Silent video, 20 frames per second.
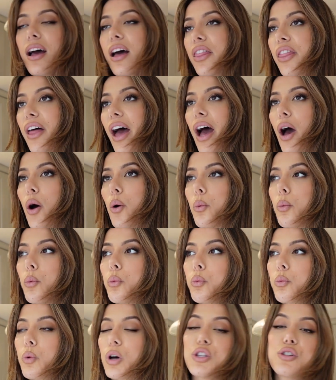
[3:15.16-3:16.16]
that
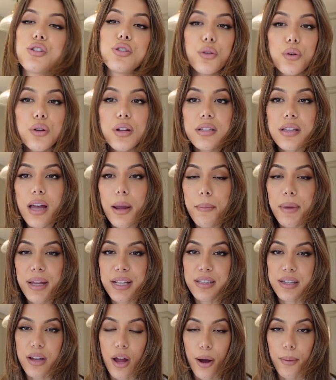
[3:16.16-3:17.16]
as soon as I
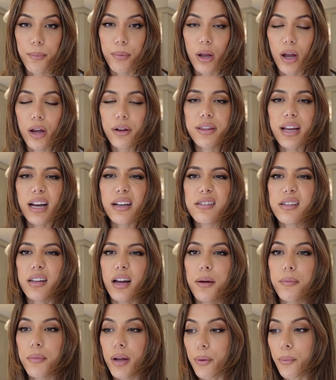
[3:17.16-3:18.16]
miss an upload, that's it.
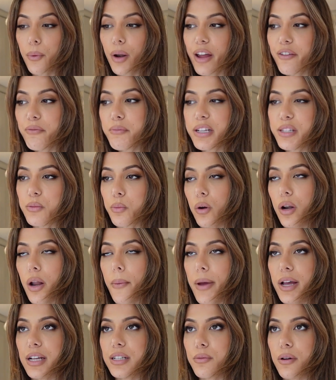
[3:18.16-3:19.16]
I'm like, well, I've missed one, I
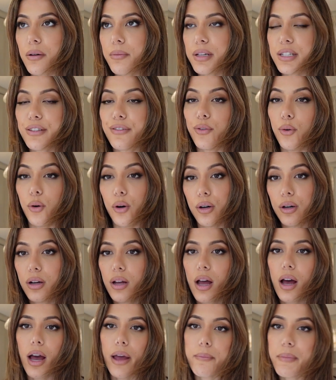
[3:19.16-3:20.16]
may as well miss 4.
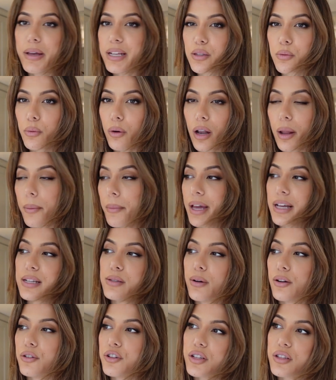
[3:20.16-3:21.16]
I missed one, I may as
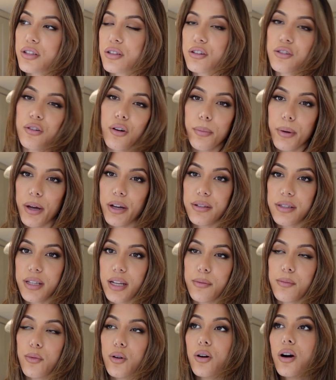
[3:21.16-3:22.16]
well just not post
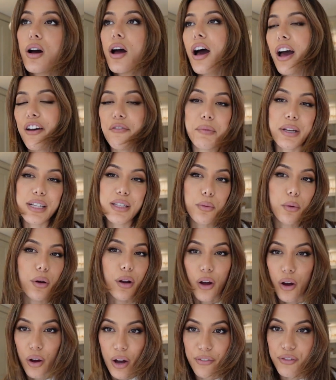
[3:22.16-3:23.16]
anymore. I've missed one,
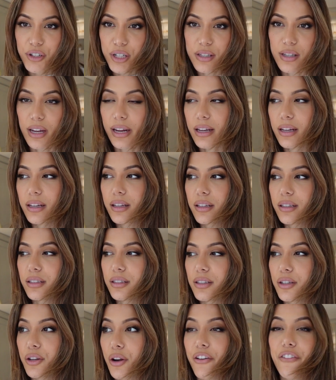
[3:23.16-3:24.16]
or I've just like,
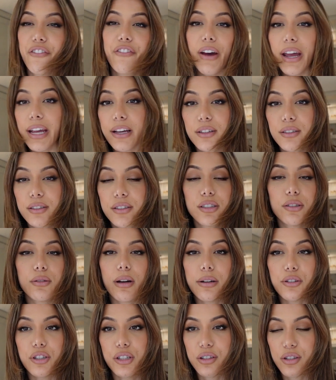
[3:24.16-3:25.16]
failed, so
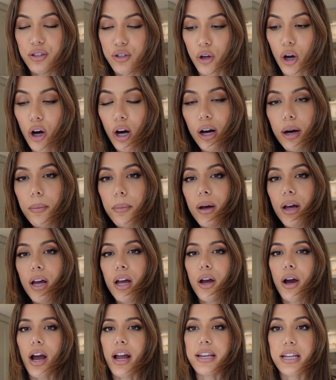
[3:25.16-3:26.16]
I just stop.
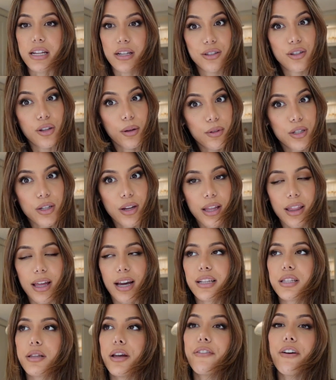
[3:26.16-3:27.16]
I need to stop doing
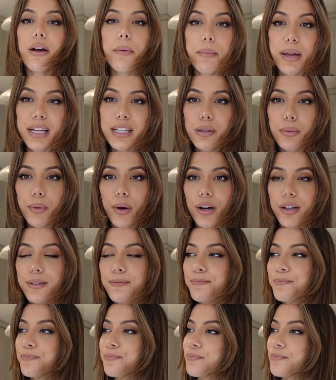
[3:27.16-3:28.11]
that. So if I miss one,